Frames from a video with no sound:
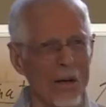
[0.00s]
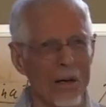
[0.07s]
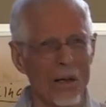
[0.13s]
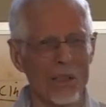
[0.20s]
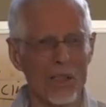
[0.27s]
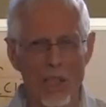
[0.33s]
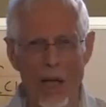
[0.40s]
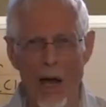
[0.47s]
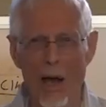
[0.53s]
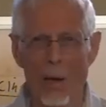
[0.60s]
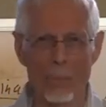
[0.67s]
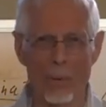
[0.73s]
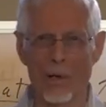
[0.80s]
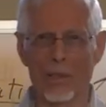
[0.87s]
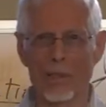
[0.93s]
a shy
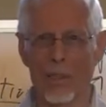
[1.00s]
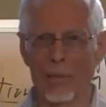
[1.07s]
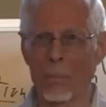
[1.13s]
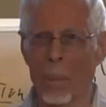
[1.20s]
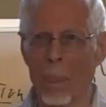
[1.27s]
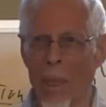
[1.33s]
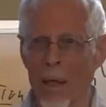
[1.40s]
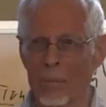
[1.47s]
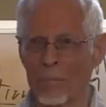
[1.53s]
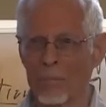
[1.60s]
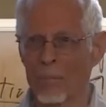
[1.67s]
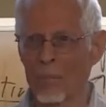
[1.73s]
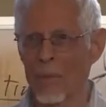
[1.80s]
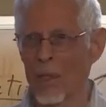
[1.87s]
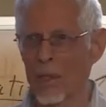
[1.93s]
person
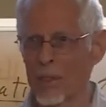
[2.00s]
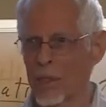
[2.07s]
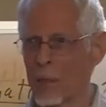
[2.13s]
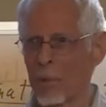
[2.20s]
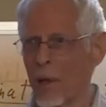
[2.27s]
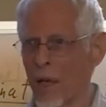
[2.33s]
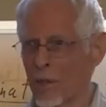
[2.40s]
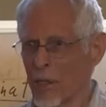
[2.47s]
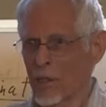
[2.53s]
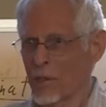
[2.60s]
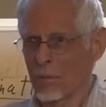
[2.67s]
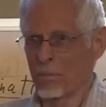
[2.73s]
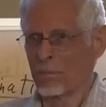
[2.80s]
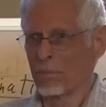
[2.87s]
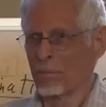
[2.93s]
seemed like just
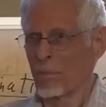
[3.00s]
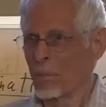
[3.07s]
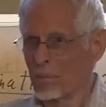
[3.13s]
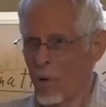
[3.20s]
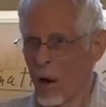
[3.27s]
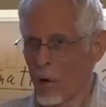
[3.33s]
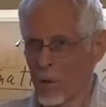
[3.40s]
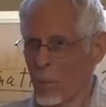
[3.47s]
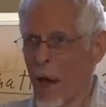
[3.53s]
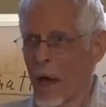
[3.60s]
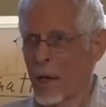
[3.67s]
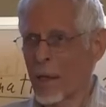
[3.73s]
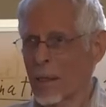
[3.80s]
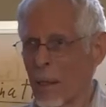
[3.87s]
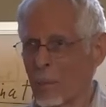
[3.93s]
automatic.